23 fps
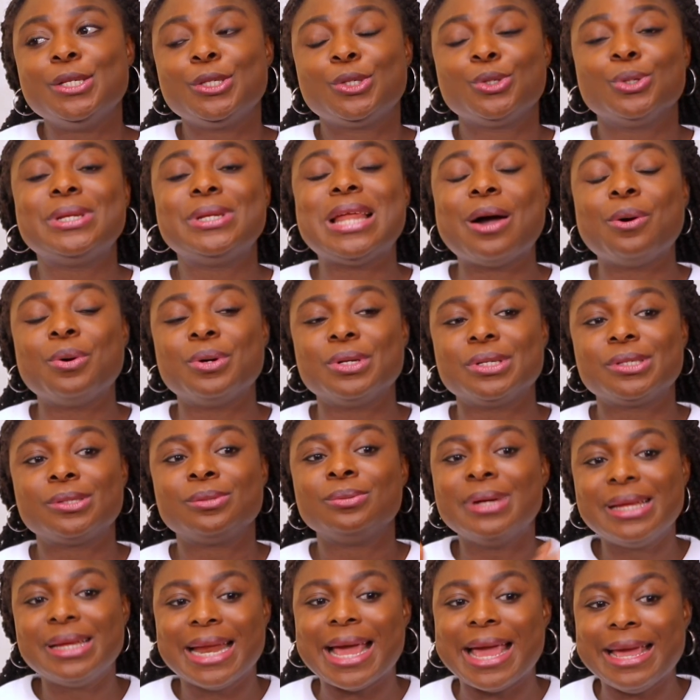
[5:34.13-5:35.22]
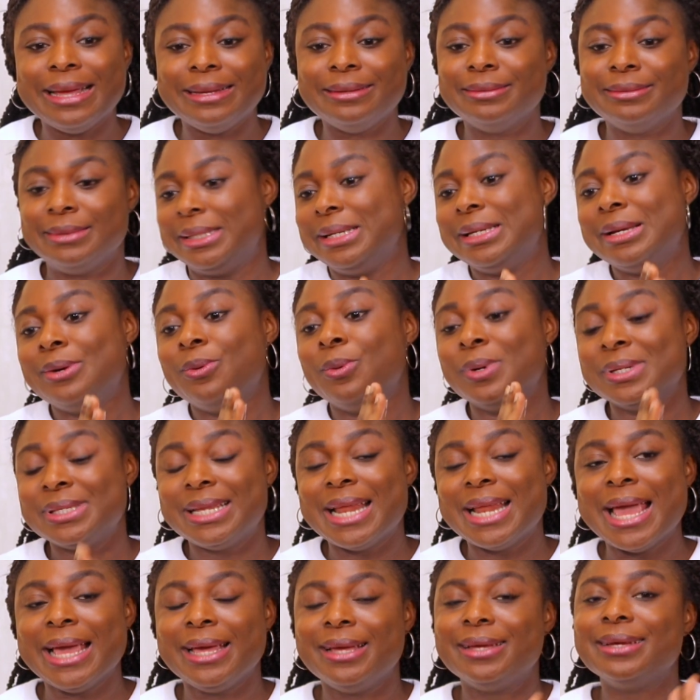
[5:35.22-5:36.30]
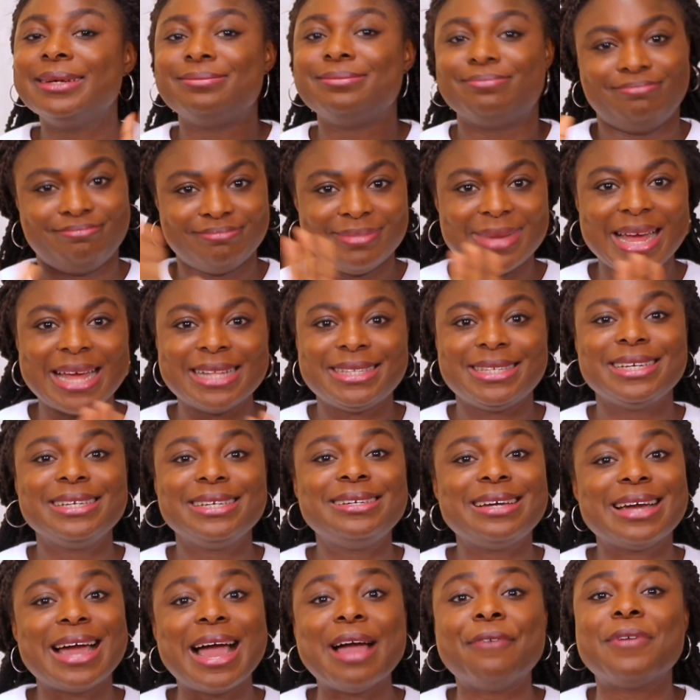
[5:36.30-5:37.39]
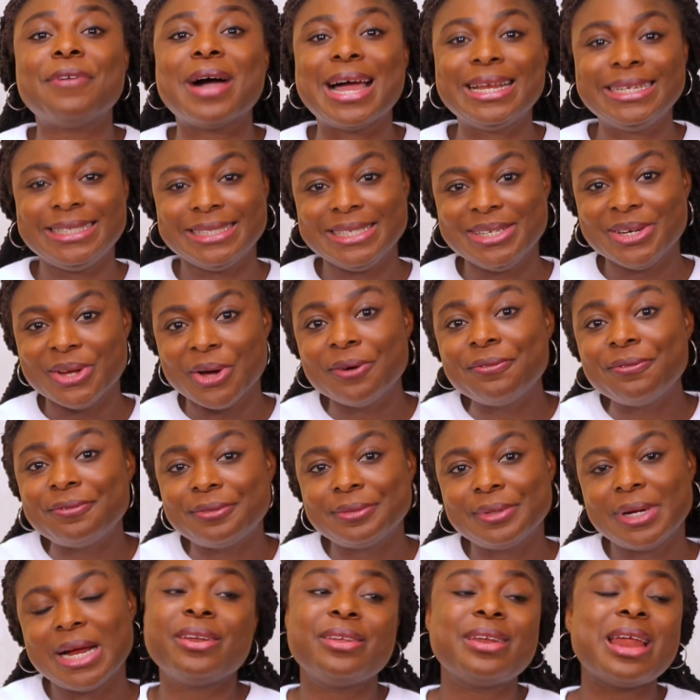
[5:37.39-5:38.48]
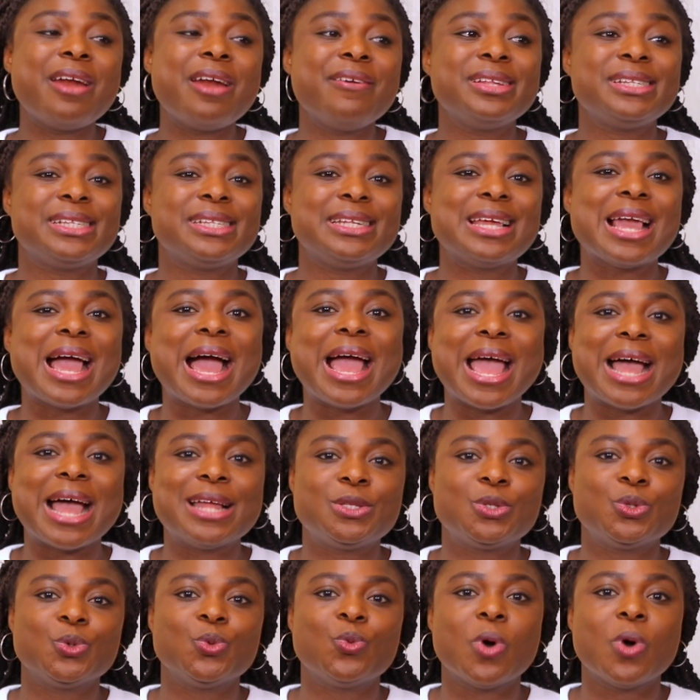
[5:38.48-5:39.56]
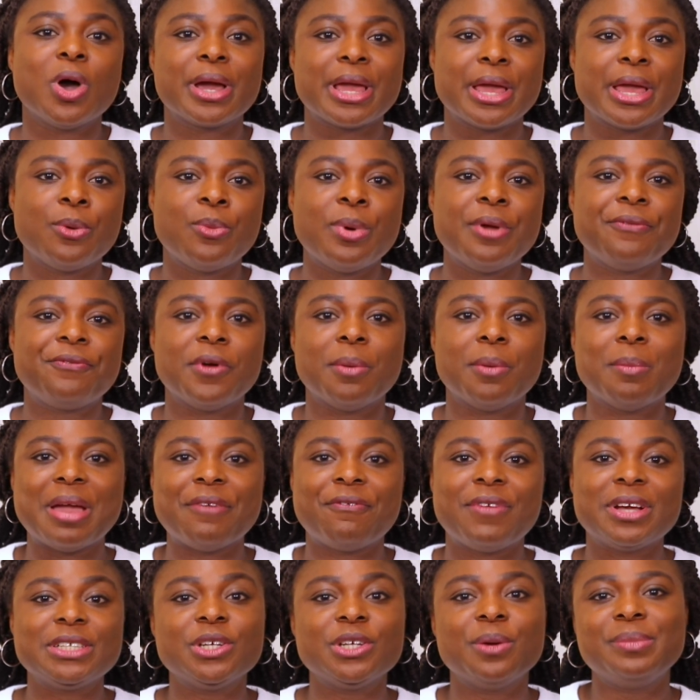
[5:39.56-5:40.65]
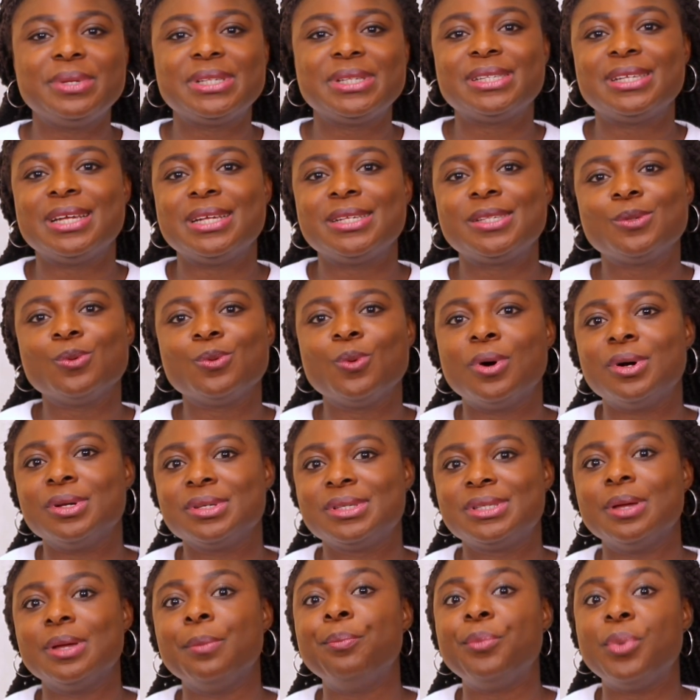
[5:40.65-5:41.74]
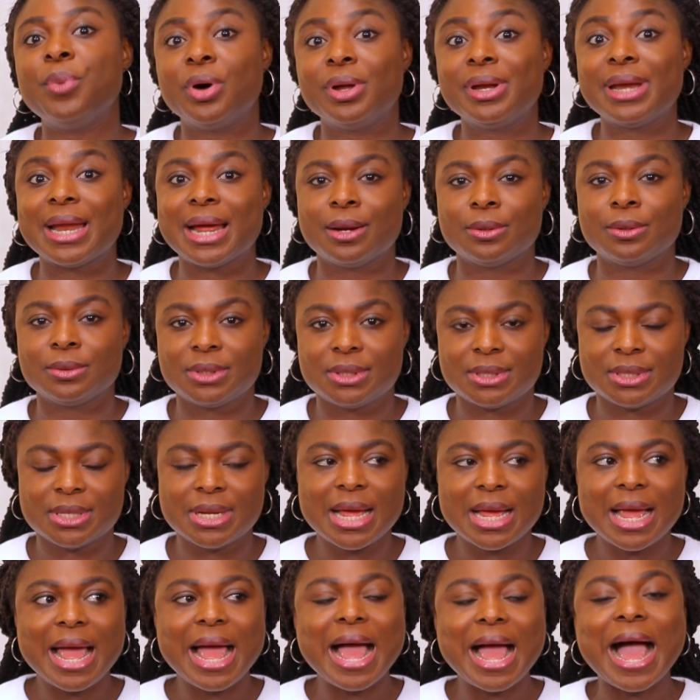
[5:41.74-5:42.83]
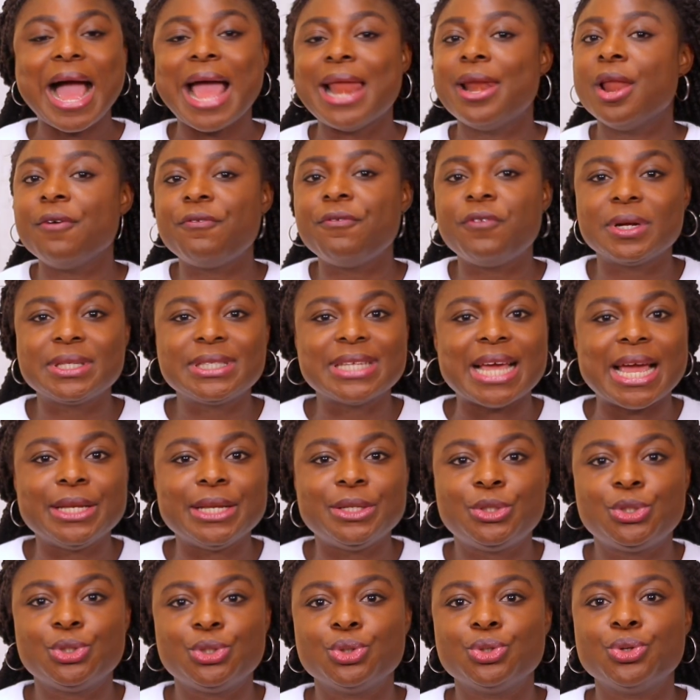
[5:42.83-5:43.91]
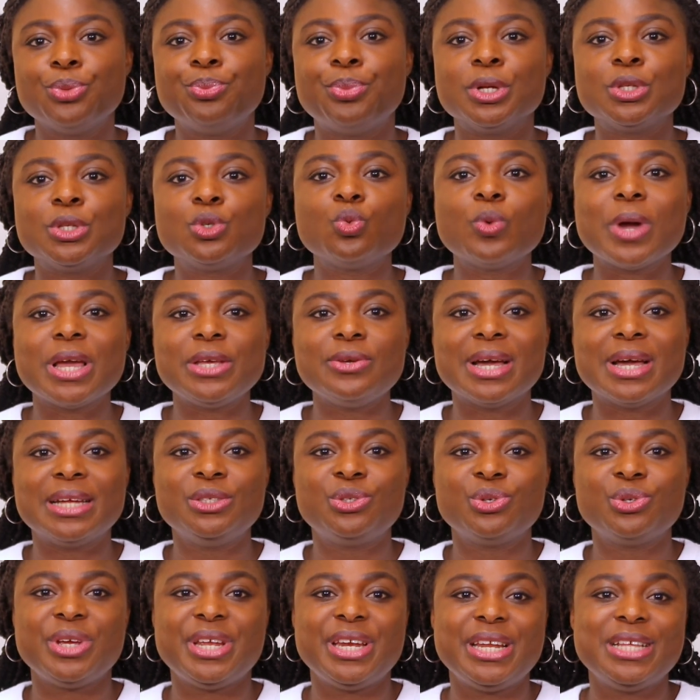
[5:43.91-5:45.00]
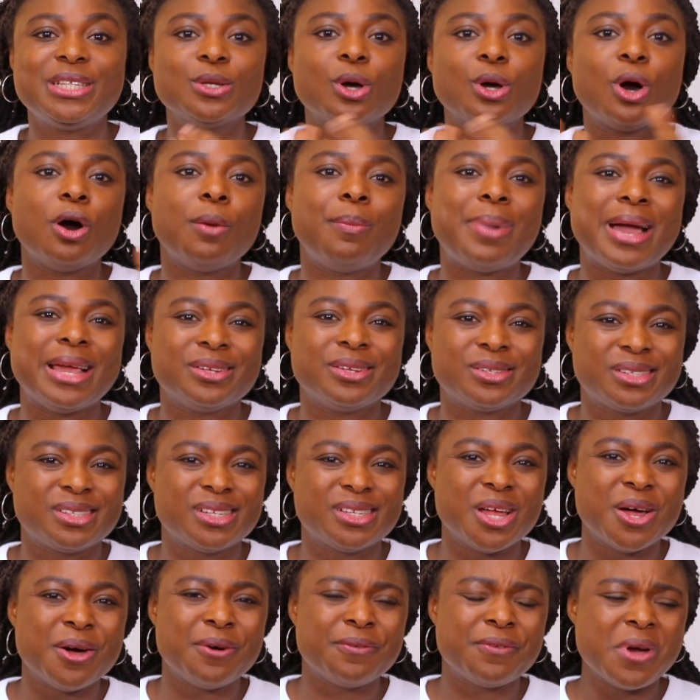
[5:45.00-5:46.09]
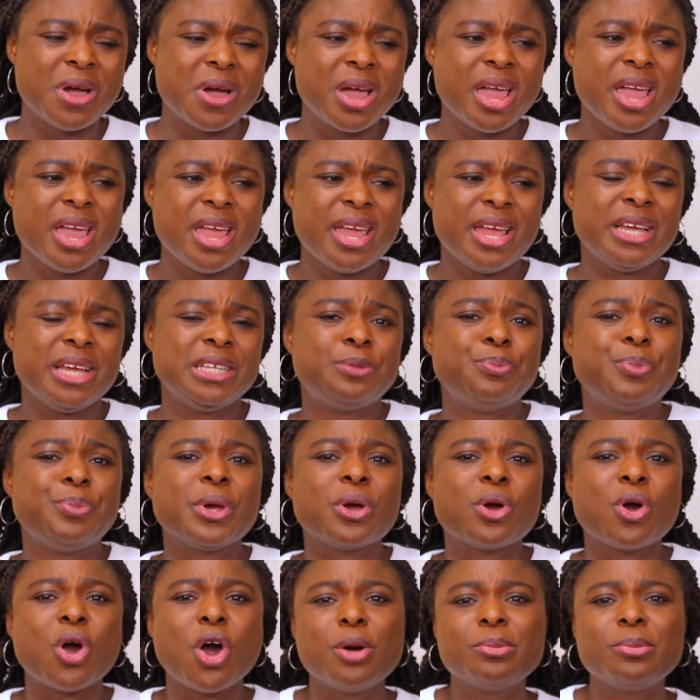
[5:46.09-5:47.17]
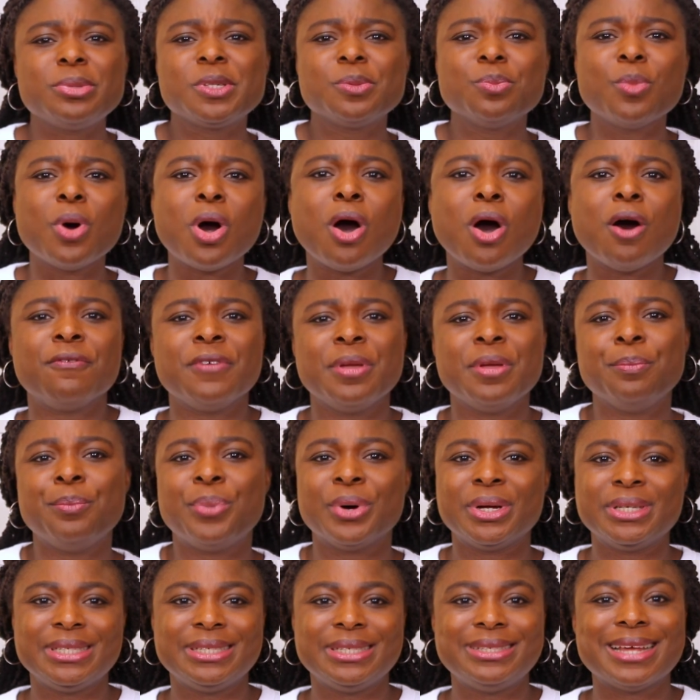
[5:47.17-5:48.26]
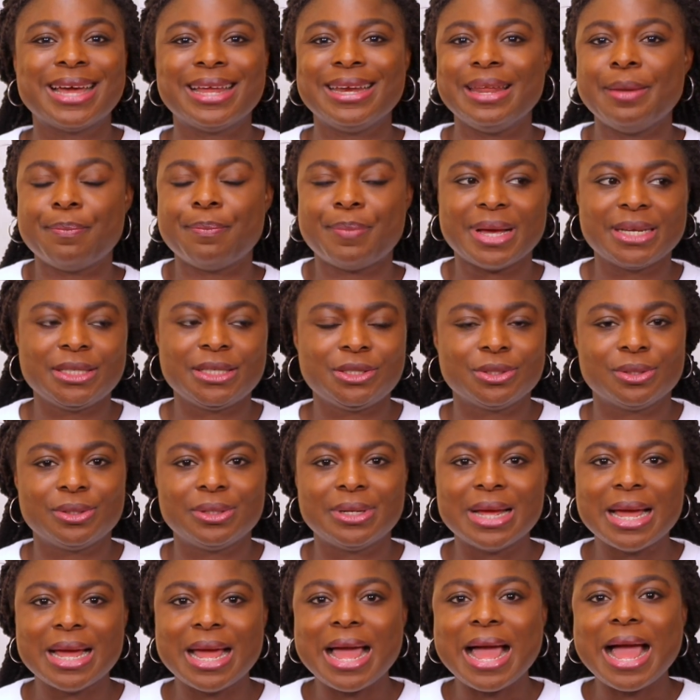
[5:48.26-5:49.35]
So that was when I was like, I think I've had enough. Another reason I had to walk away from my fashion business was the burnout. I love what I do, but when you are doing it all by yourself, it becomes more of a burden than a passion.